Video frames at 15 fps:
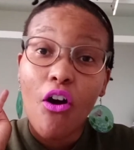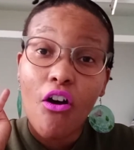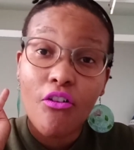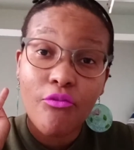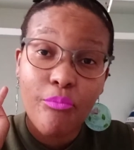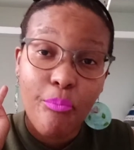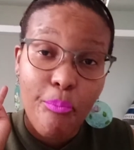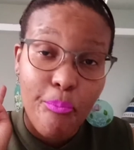
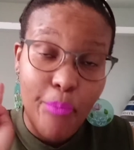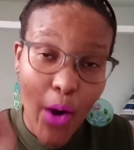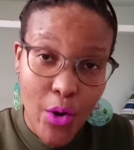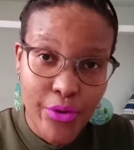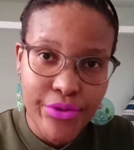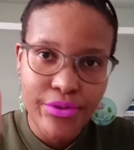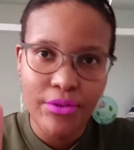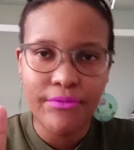of
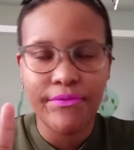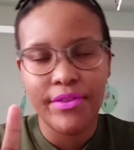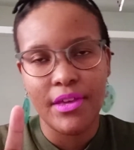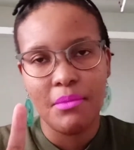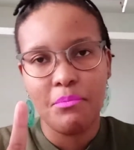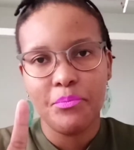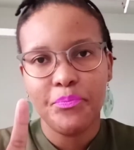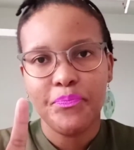both of
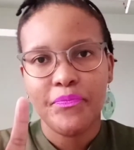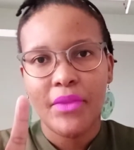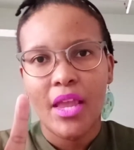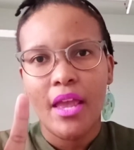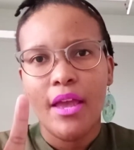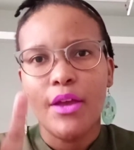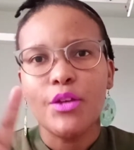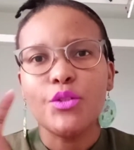them.
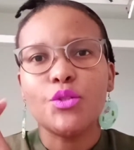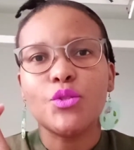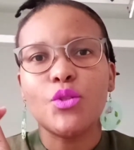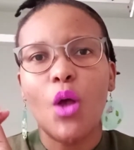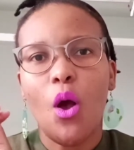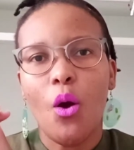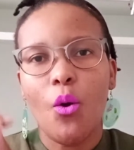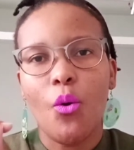
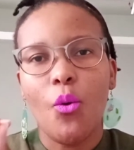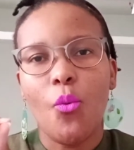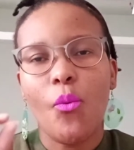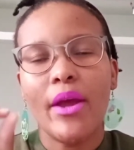So,